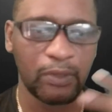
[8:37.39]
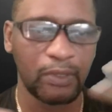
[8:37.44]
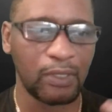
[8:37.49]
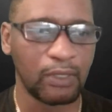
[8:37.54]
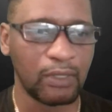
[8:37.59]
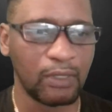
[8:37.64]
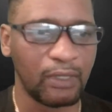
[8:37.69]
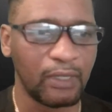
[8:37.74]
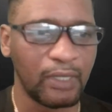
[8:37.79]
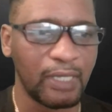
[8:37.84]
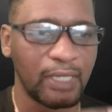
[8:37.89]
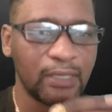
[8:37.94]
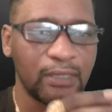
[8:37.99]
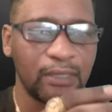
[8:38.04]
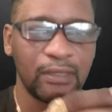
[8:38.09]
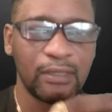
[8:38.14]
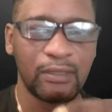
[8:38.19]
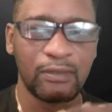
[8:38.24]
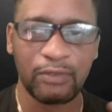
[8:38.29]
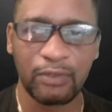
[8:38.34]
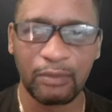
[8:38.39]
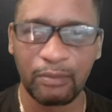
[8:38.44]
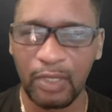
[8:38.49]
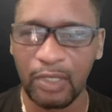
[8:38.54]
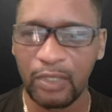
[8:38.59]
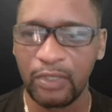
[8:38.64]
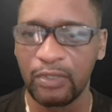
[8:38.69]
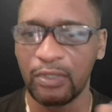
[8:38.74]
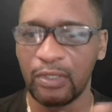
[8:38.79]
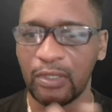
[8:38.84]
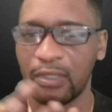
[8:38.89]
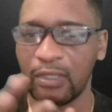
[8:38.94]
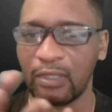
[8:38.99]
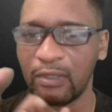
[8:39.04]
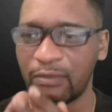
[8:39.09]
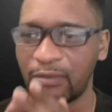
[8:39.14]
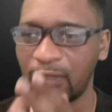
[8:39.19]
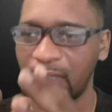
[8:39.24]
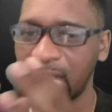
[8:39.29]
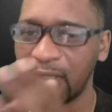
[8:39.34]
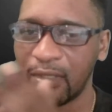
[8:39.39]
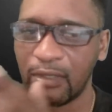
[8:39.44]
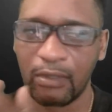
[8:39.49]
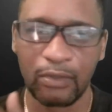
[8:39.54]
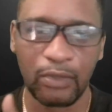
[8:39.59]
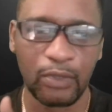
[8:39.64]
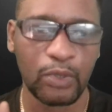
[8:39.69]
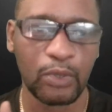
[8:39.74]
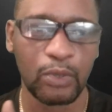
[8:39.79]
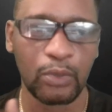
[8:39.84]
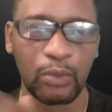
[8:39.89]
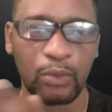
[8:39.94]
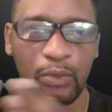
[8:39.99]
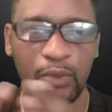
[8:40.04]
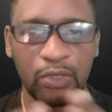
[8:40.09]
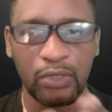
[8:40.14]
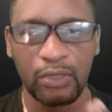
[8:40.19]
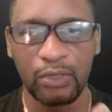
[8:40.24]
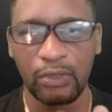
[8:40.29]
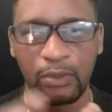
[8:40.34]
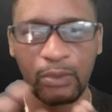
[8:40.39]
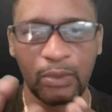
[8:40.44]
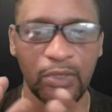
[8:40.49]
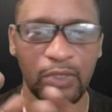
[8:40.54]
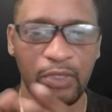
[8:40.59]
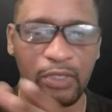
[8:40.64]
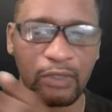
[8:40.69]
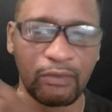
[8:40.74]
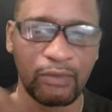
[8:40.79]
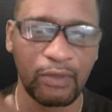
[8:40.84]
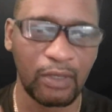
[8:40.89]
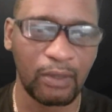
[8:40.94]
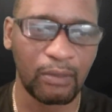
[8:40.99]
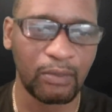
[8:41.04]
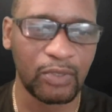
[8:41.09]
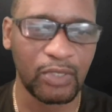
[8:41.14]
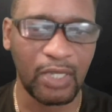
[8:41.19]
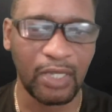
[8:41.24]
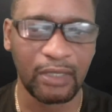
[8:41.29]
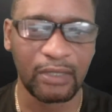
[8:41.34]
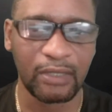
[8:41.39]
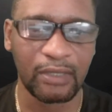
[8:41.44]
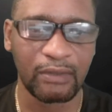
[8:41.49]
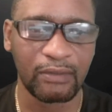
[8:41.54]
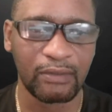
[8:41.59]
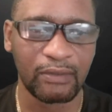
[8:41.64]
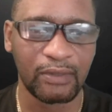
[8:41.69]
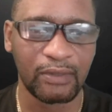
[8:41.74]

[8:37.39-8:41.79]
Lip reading: they're collecting information, and they're finding out the solution to achieve the objective.